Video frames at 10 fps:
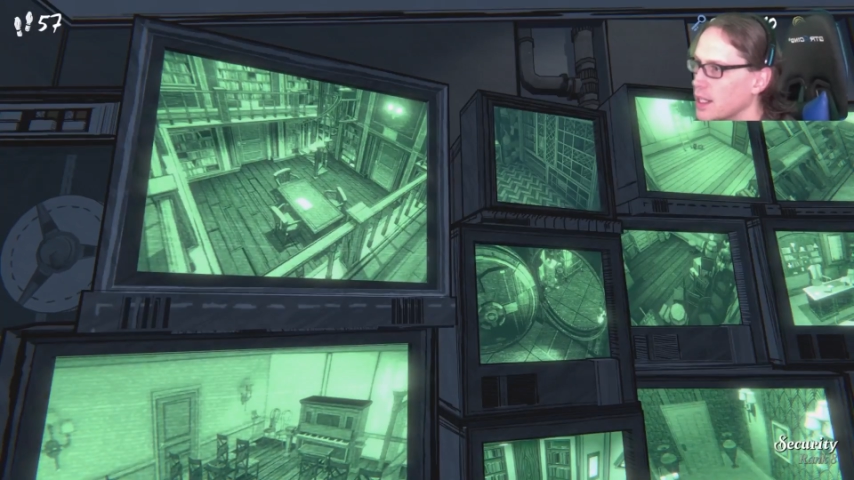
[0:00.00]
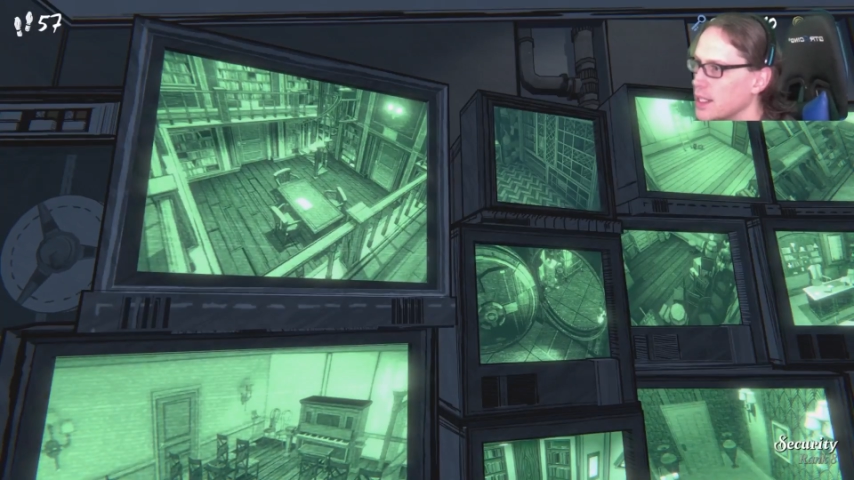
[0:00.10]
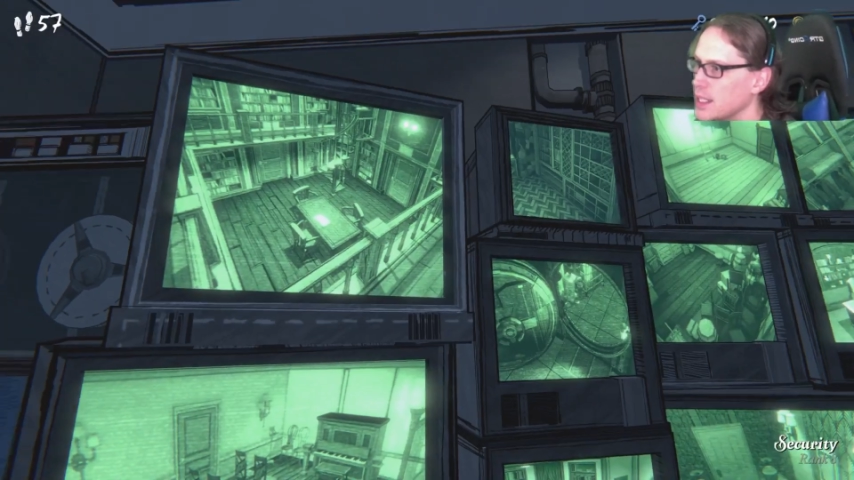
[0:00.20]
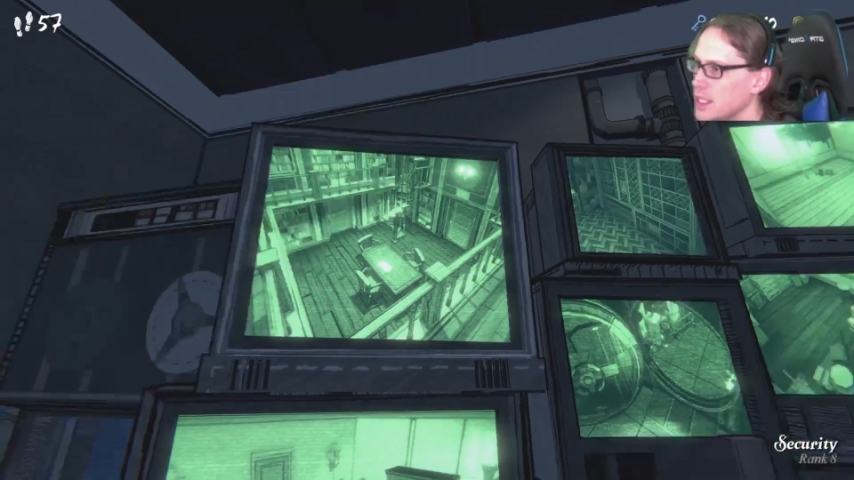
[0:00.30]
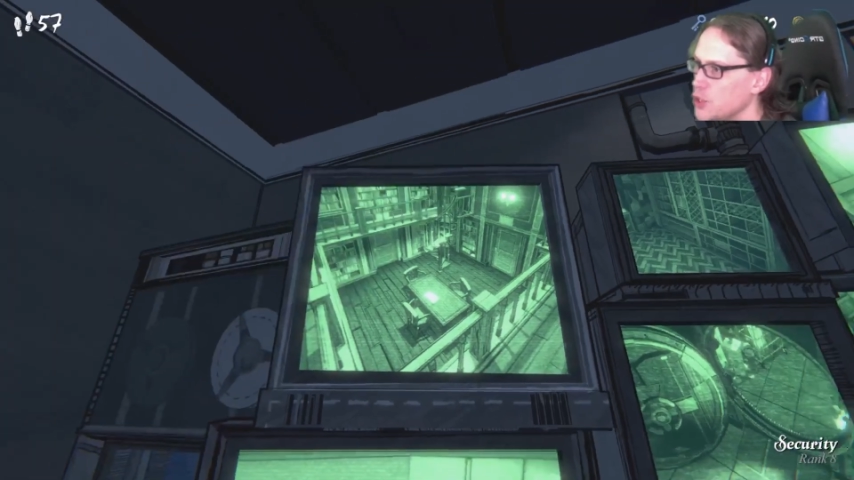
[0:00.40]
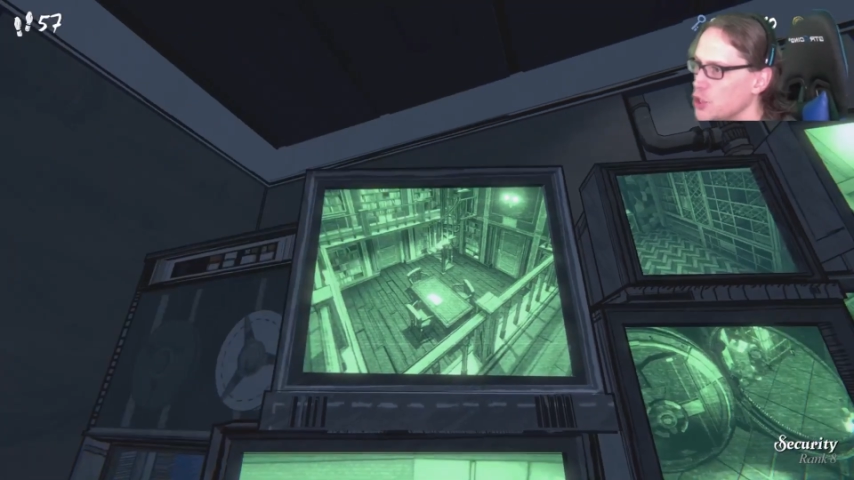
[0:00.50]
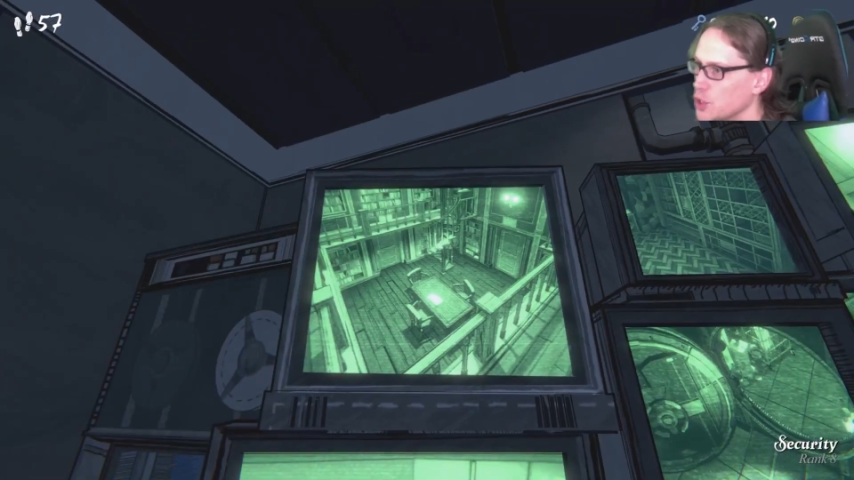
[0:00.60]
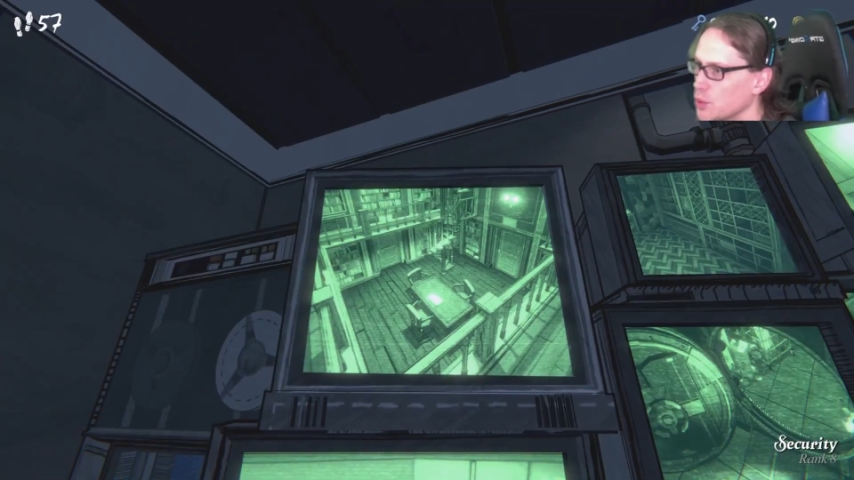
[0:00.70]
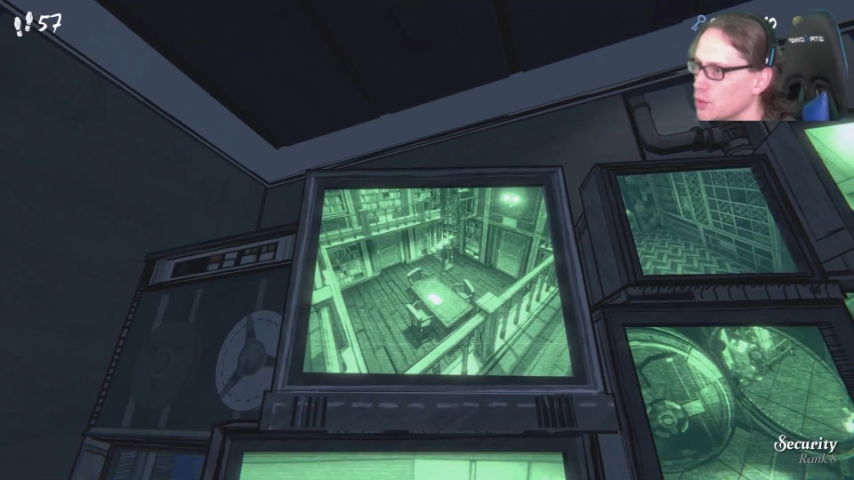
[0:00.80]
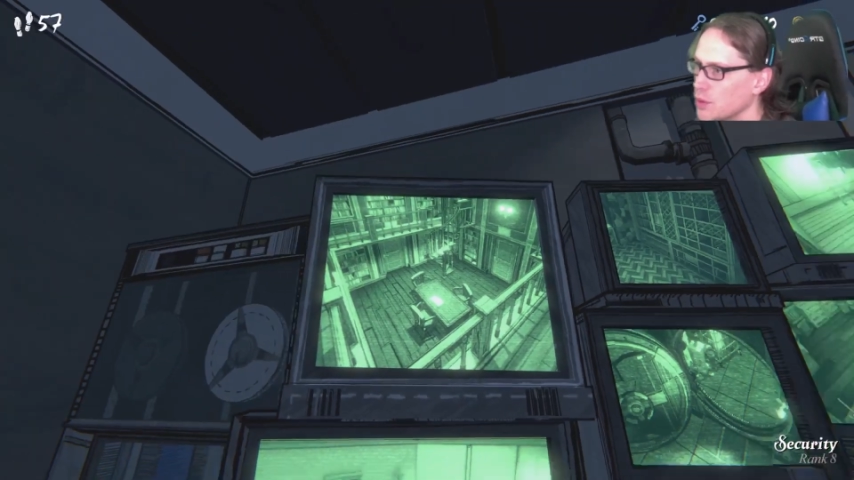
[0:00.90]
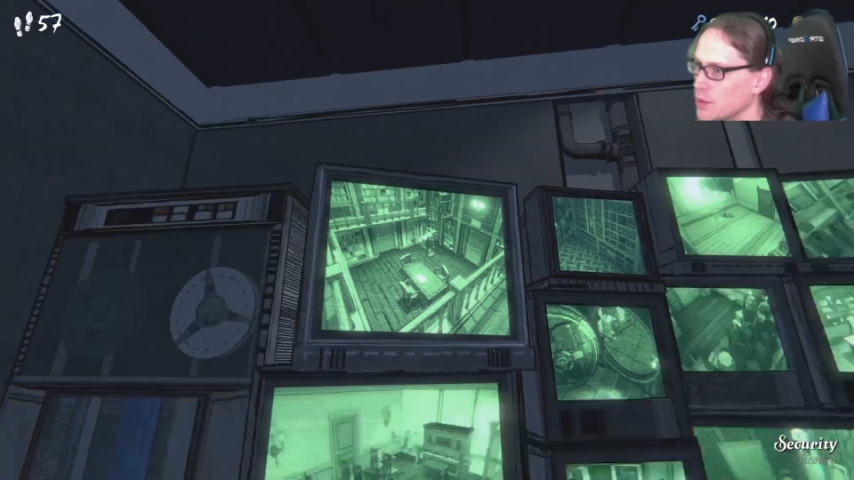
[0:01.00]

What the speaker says: I need you.